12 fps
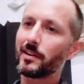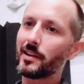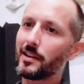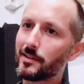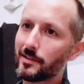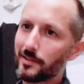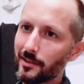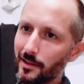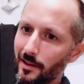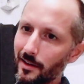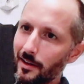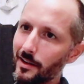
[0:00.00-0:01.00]
It's
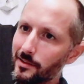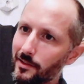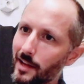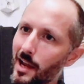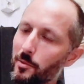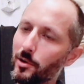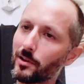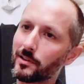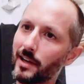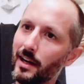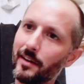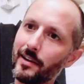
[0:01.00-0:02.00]
a game called
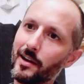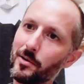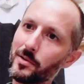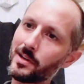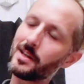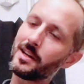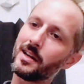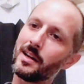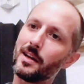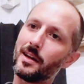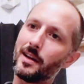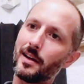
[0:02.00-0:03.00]
Teardown. Mm-hmm.
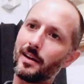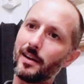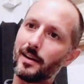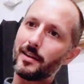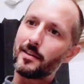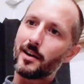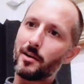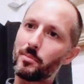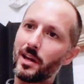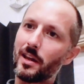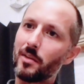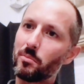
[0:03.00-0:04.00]
That I'm
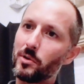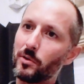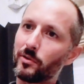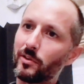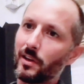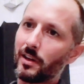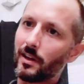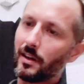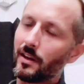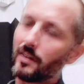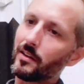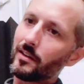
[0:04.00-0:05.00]
making music
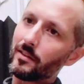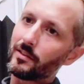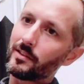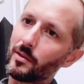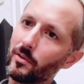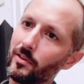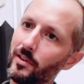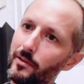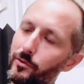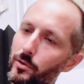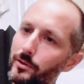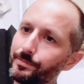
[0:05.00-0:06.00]
and sound design
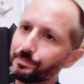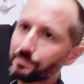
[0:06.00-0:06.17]
for.